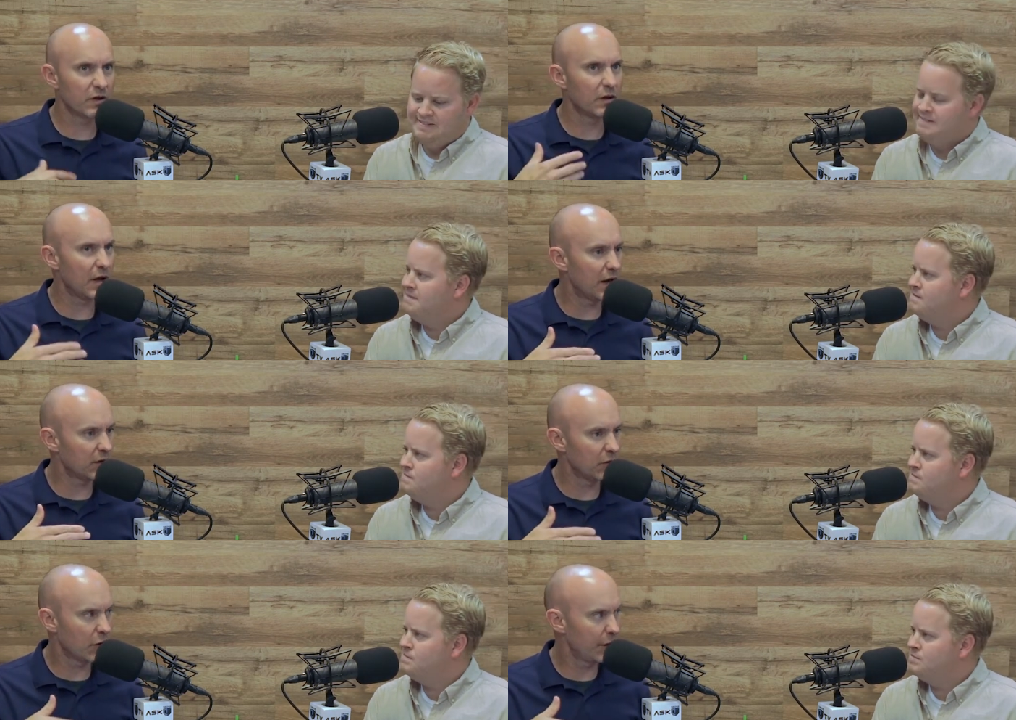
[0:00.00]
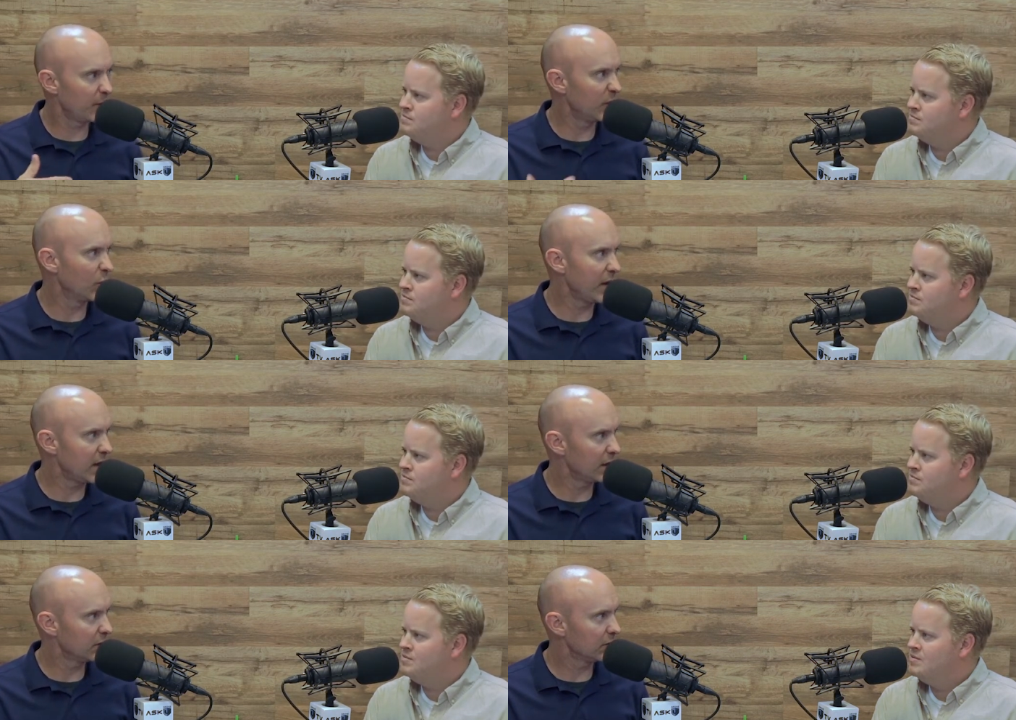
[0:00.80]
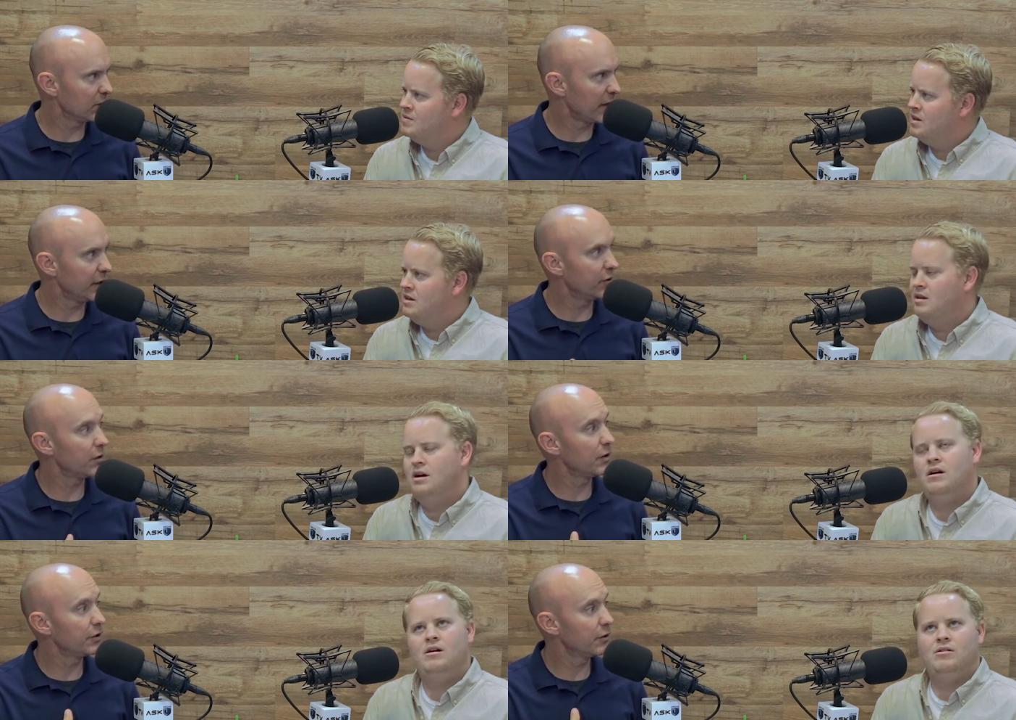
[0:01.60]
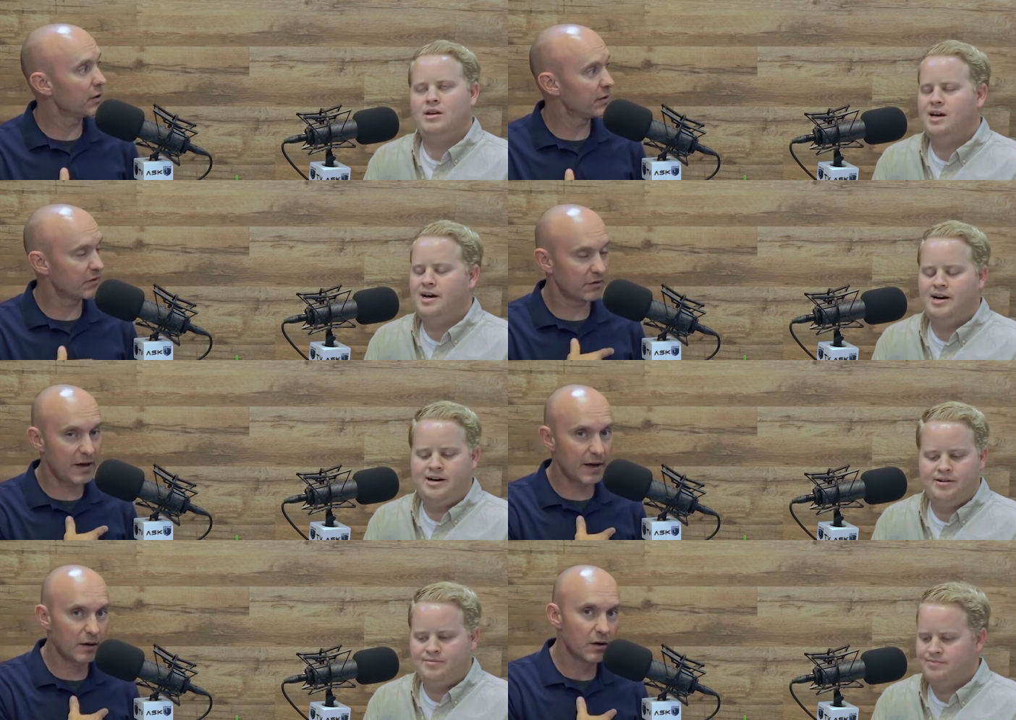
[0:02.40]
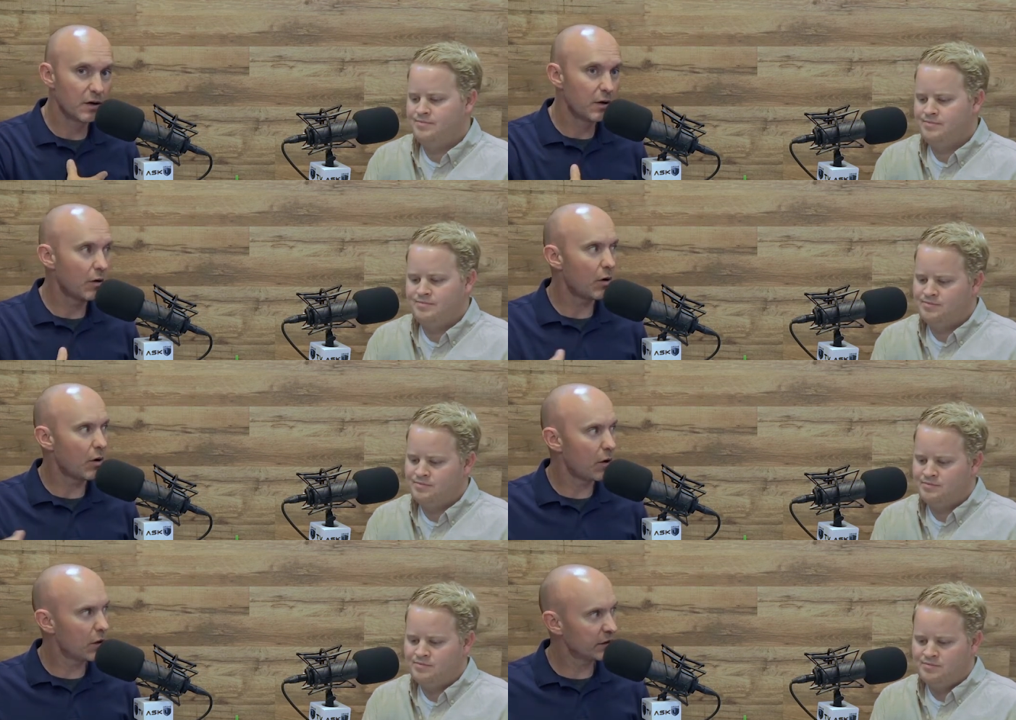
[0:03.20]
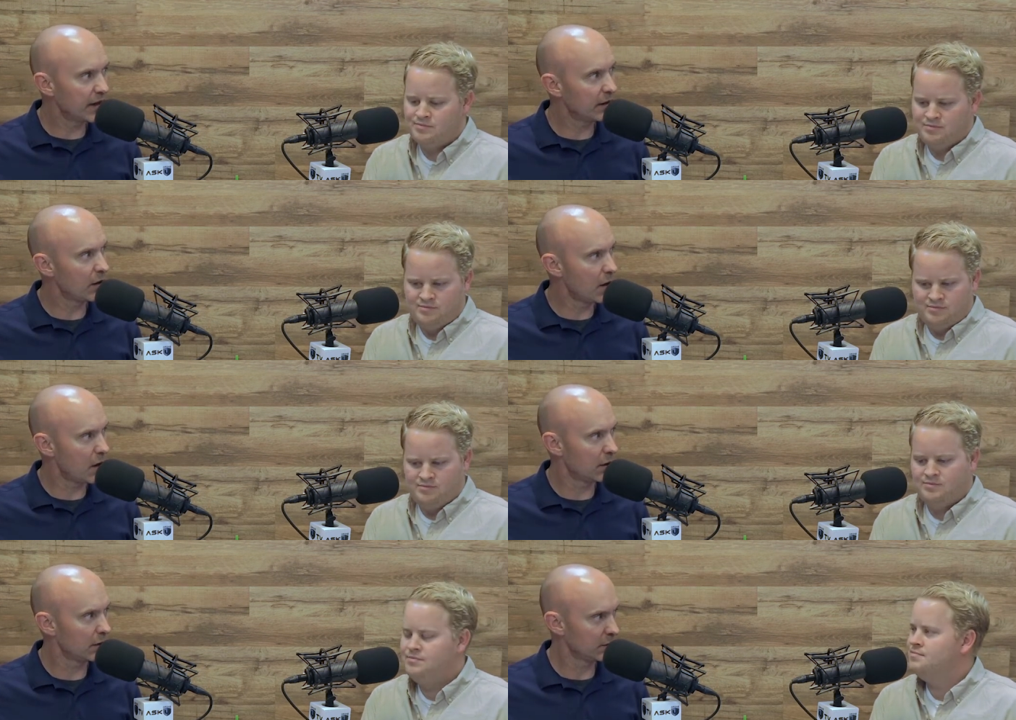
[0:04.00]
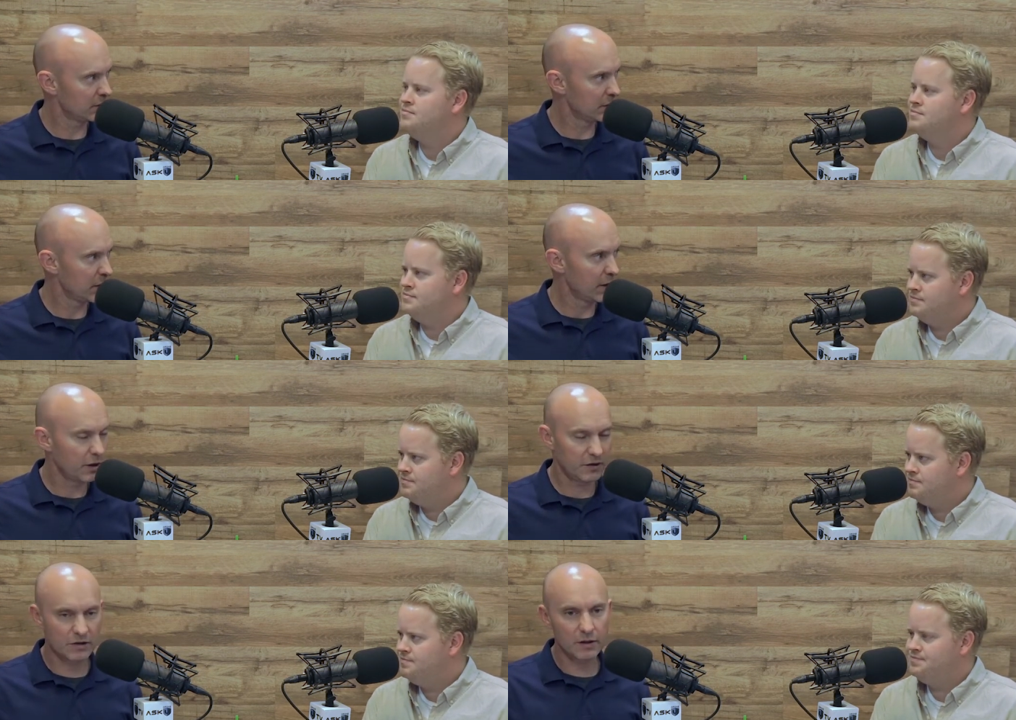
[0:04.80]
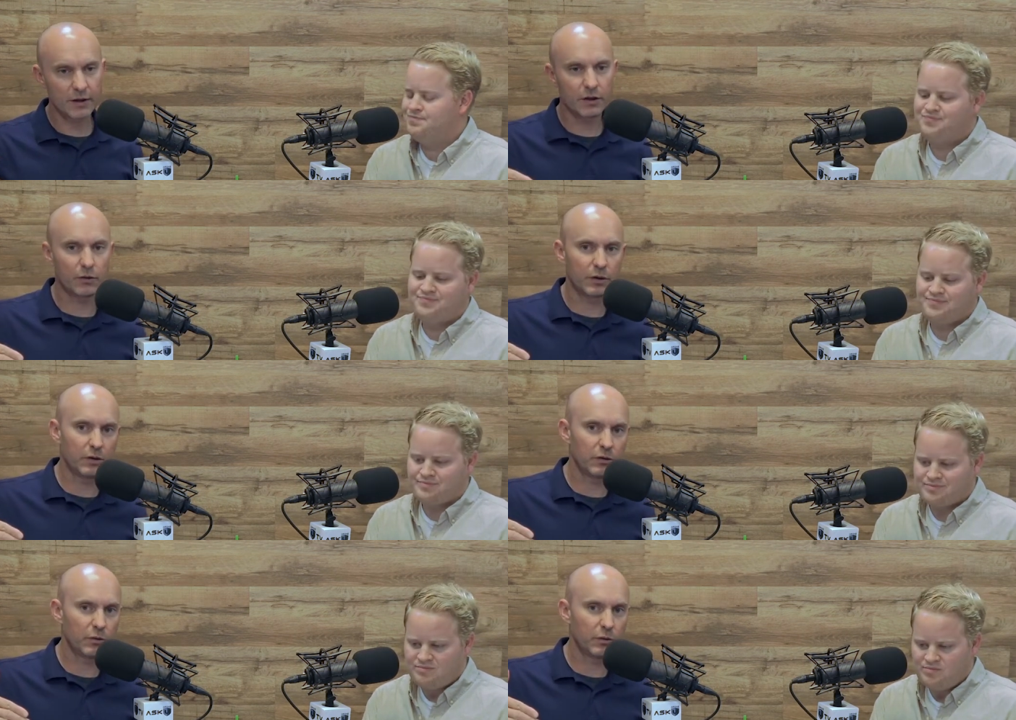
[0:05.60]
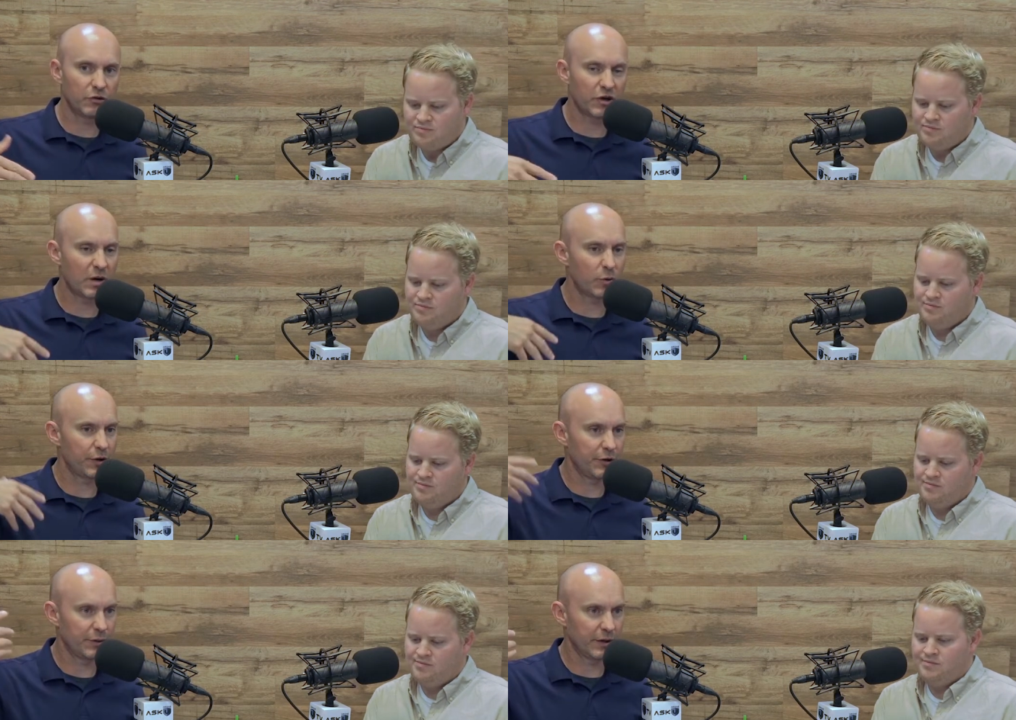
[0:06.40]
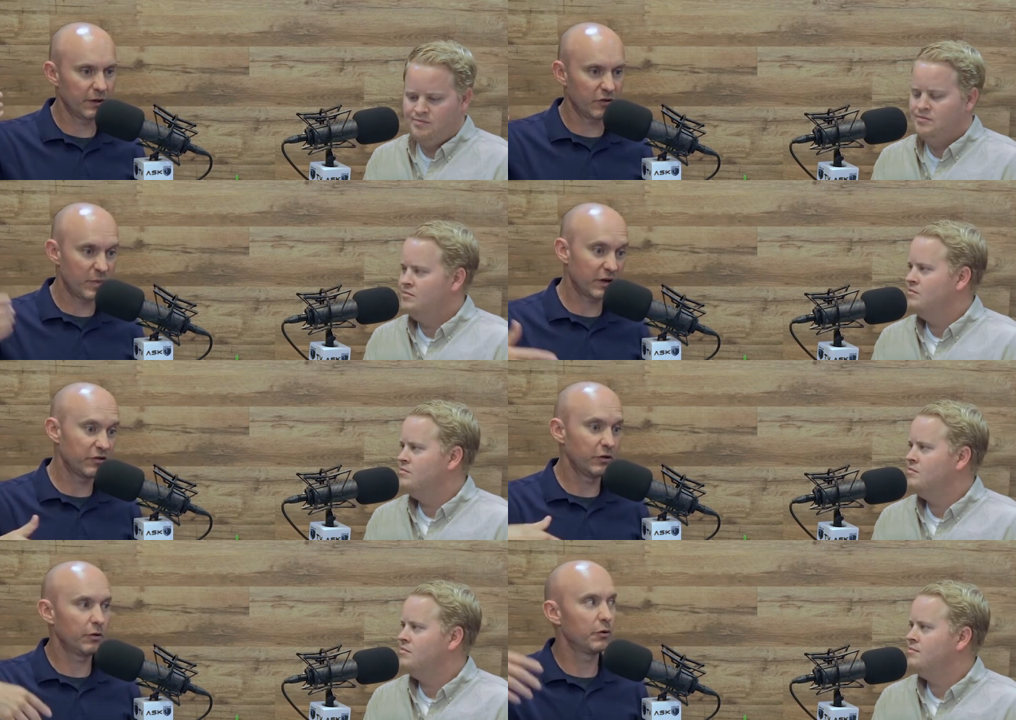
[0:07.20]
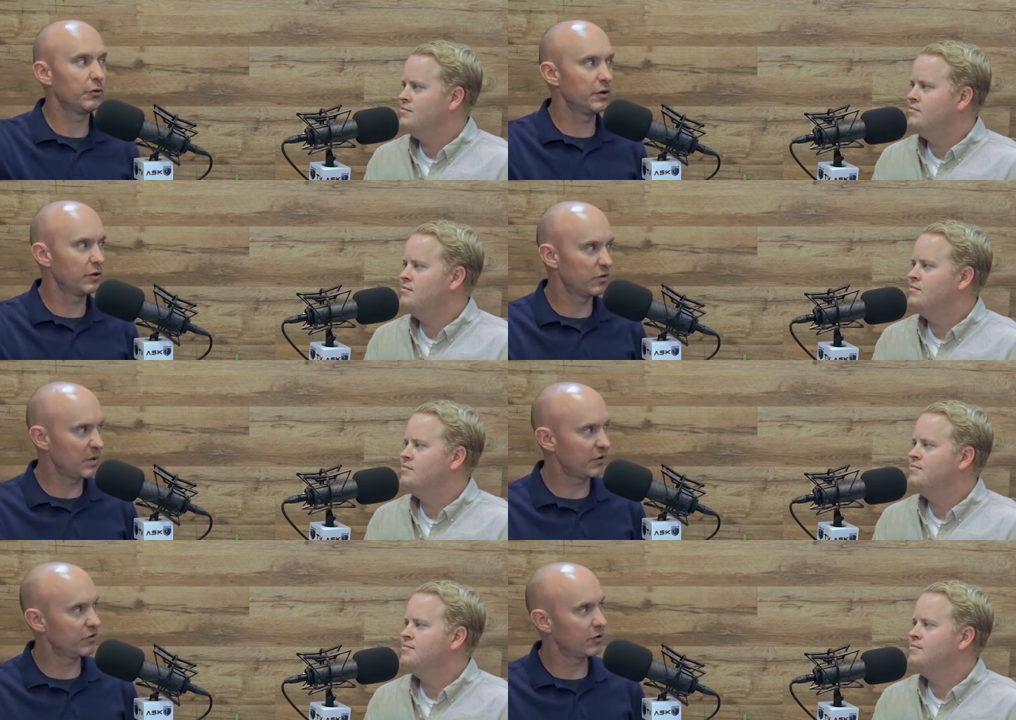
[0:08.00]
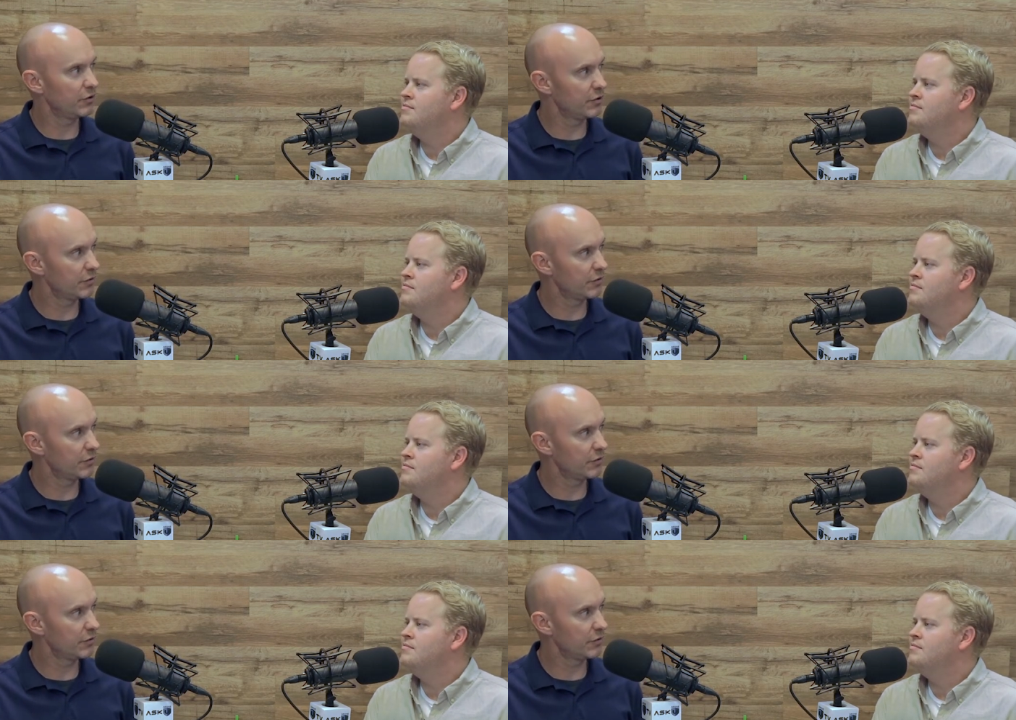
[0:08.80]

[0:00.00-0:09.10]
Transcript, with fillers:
Speaker 1: a lot of hurry up and wait, right? You're oh, you're yeah. on set all day long. Mm-hmm. It's not like you can do a job where you're doing an inspection. You go do the inspection on your